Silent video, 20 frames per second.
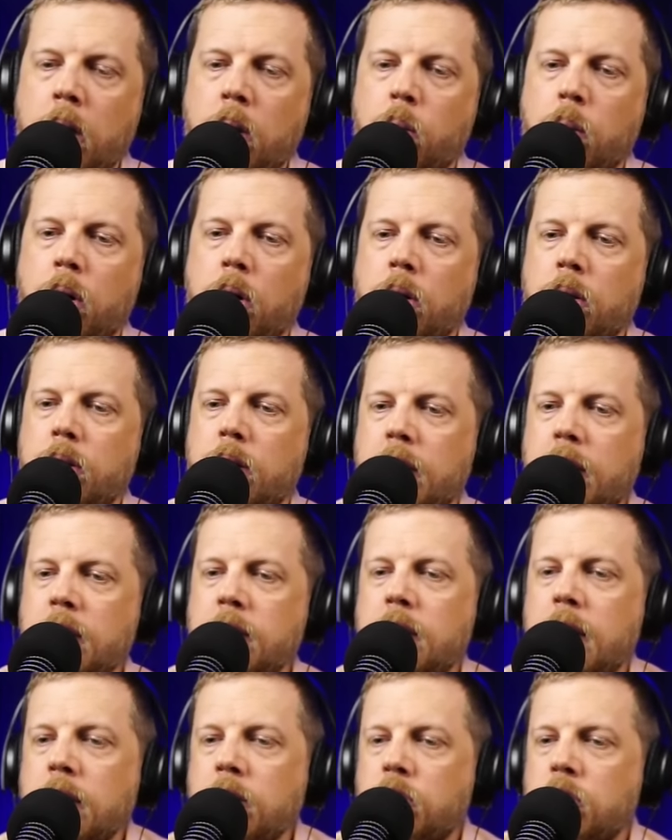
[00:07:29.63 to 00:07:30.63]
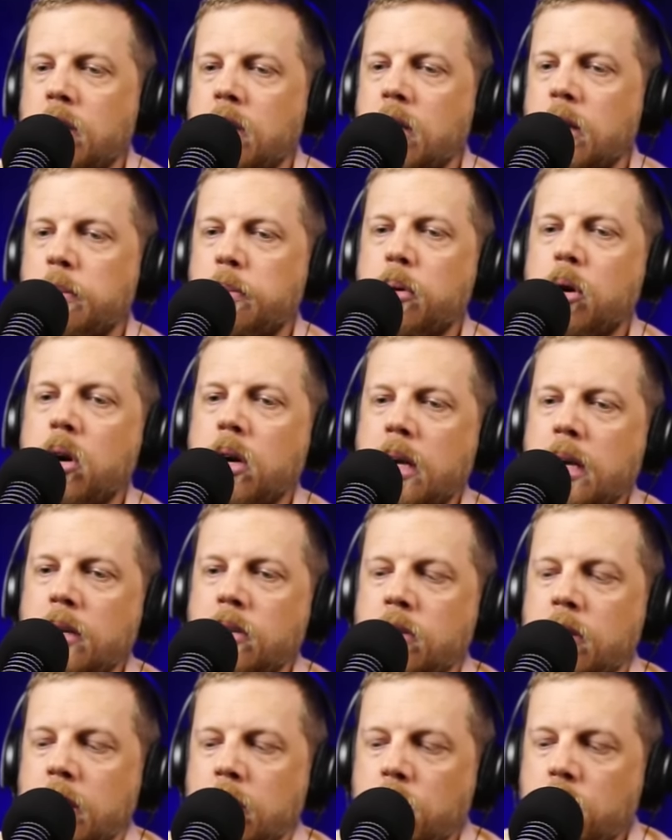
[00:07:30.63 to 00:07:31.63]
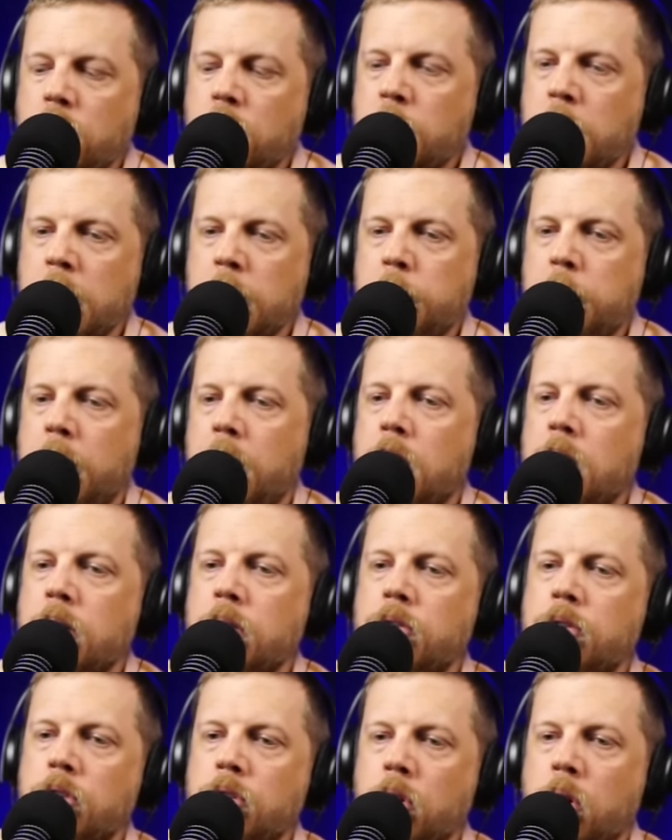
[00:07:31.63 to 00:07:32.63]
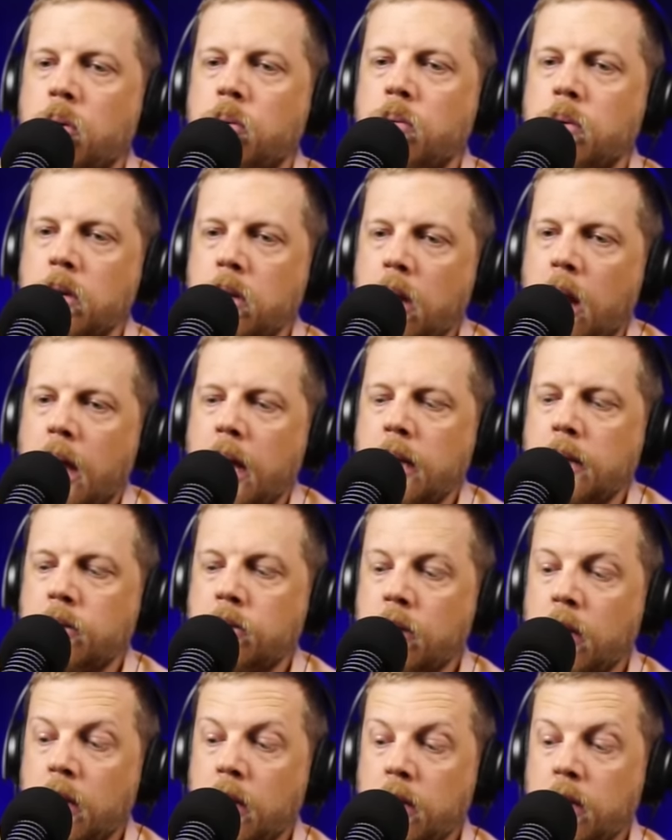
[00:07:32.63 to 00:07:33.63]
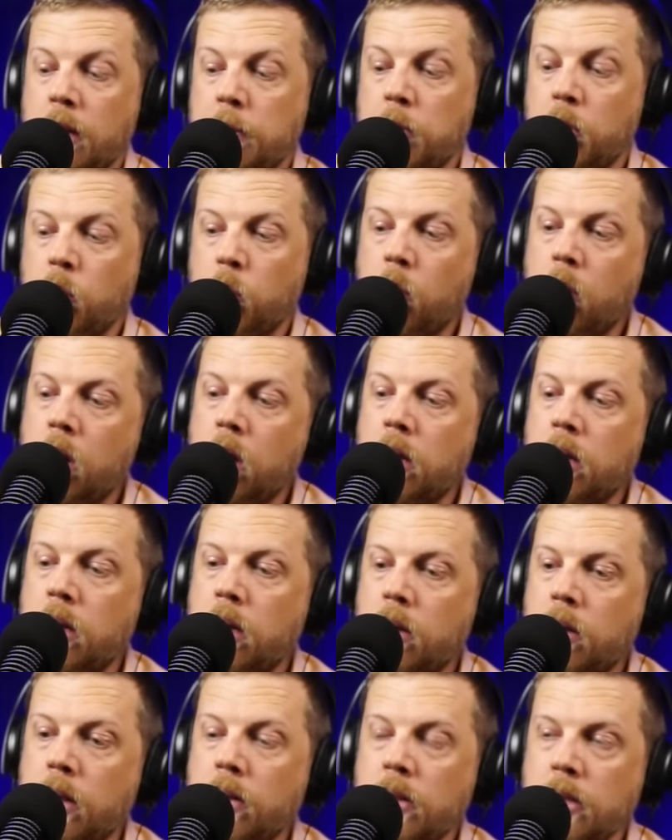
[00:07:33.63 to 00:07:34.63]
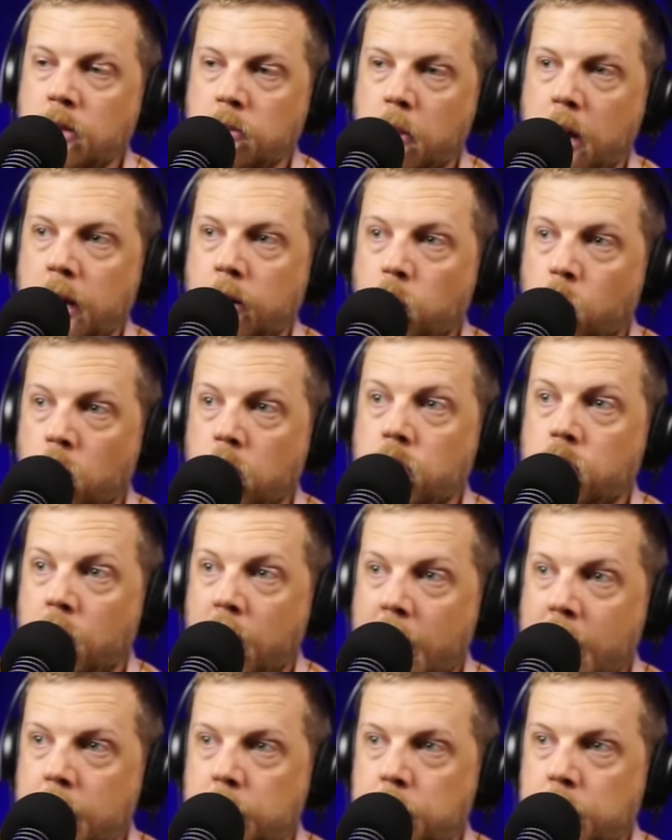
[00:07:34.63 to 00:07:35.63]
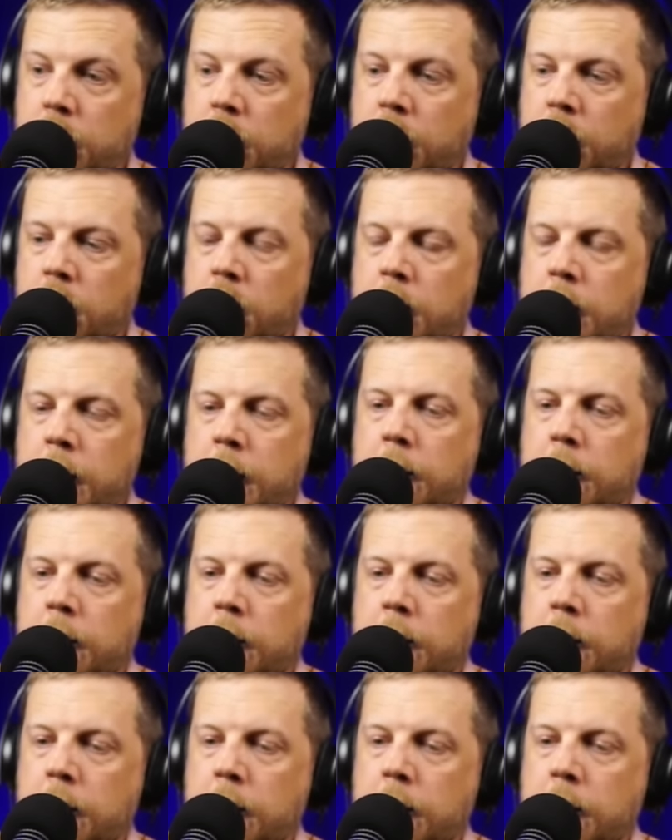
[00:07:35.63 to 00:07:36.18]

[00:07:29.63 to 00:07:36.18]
Well, the contention in the book is that too many parents don't realize, number one, that these mind wars are happening